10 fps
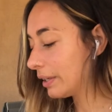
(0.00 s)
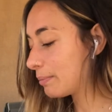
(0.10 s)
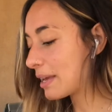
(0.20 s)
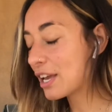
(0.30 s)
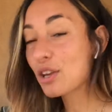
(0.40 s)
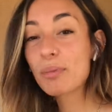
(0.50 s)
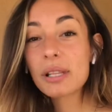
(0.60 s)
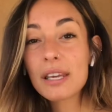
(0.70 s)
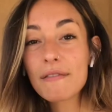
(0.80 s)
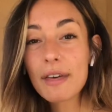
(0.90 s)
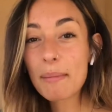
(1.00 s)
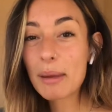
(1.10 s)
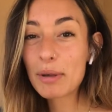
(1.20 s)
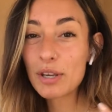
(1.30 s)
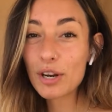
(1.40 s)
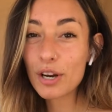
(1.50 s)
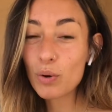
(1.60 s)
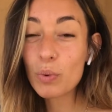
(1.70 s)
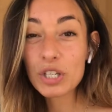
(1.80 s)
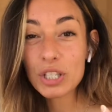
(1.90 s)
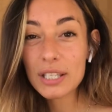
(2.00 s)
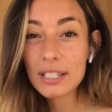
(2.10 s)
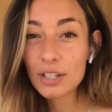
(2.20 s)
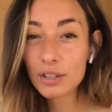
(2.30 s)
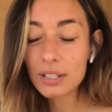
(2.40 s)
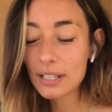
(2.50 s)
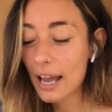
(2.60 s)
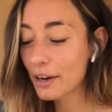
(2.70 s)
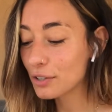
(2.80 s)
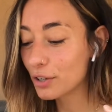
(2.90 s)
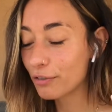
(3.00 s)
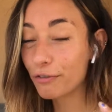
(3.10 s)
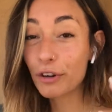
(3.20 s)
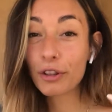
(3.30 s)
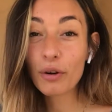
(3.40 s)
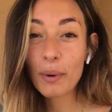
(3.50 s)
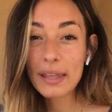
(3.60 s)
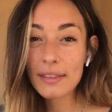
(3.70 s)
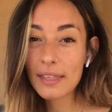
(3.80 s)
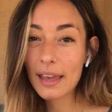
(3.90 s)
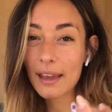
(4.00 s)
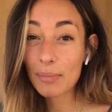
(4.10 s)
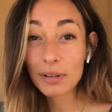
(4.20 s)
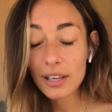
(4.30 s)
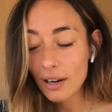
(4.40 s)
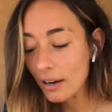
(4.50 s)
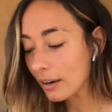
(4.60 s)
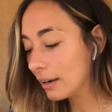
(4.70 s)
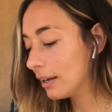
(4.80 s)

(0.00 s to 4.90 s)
making you believe that maybe your wishes, your desires are further away than they appear.